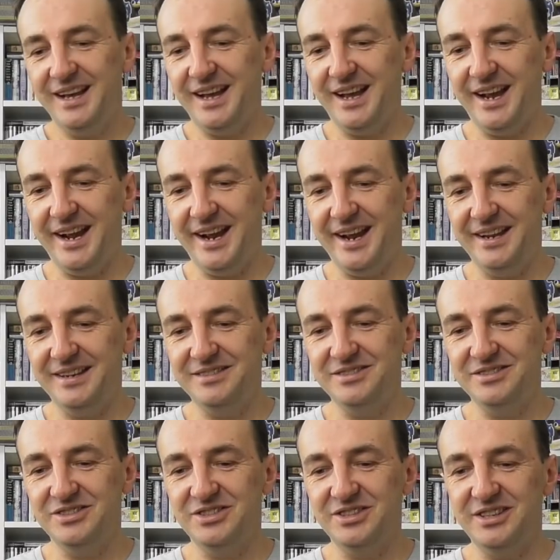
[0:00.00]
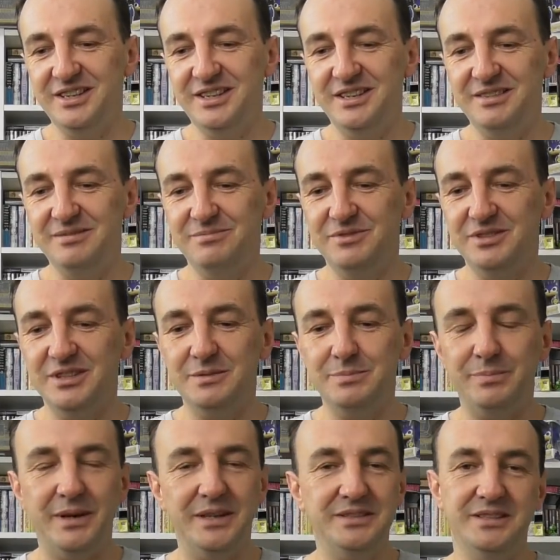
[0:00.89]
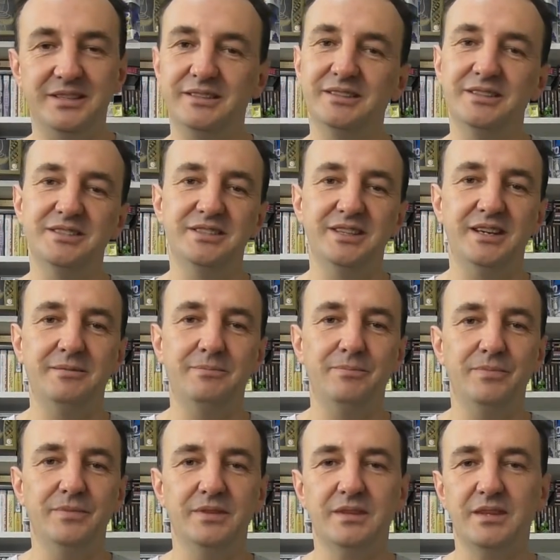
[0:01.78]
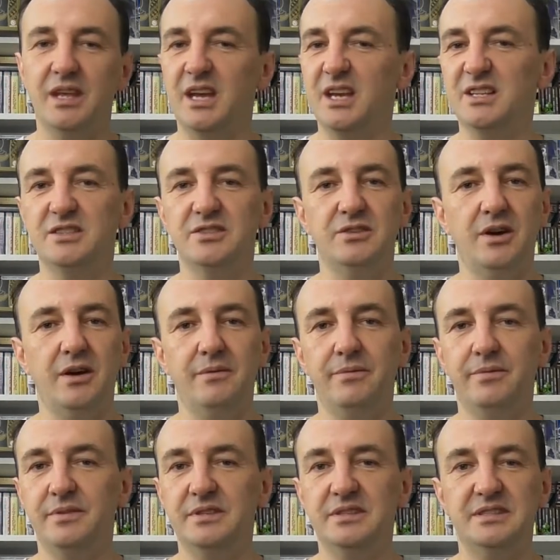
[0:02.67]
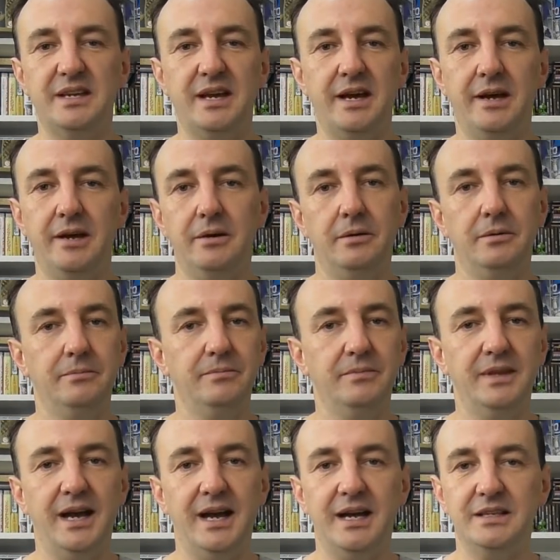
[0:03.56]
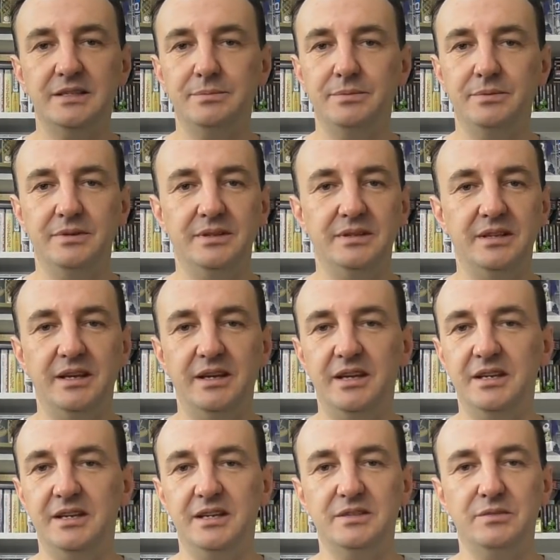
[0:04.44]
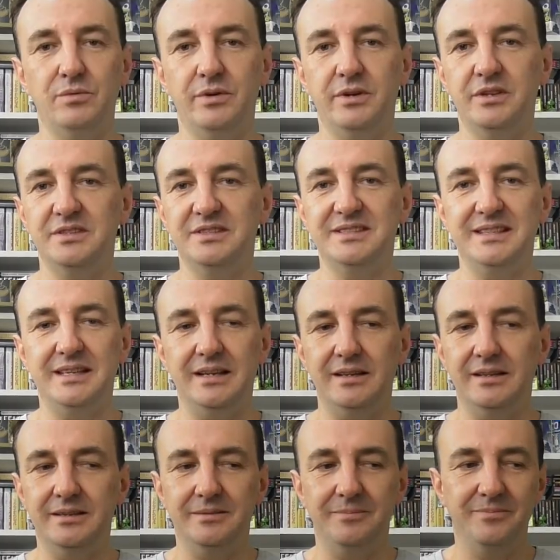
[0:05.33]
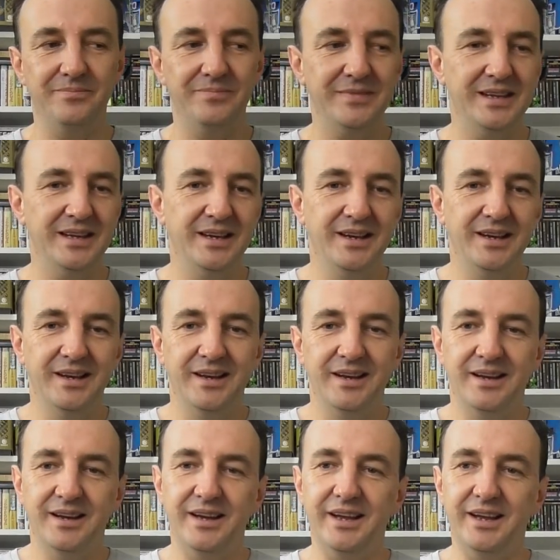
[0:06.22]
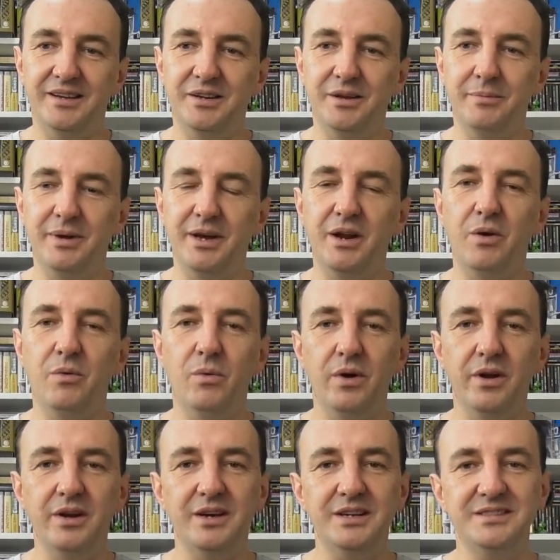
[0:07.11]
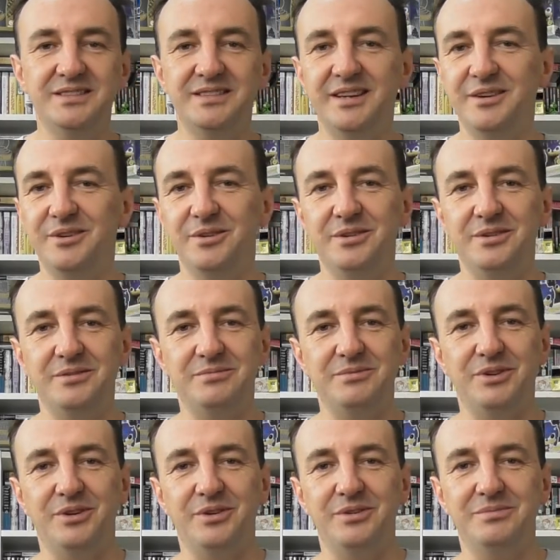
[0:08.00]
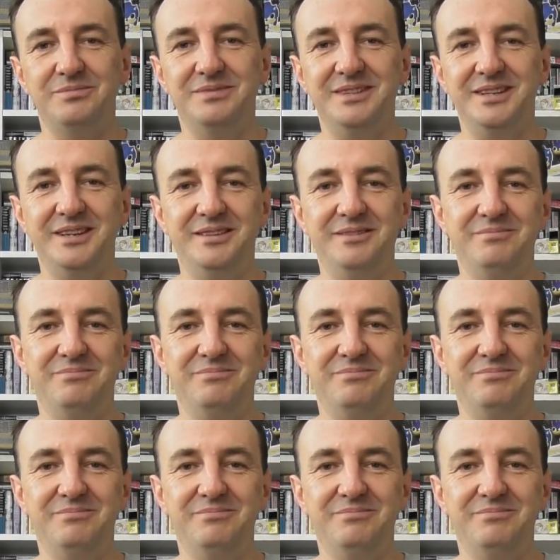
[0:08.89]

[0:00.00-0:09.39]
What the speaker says: And she just basically said, it's not for sale. The husband, he doesn't want to sell it. And no matter what I said or did,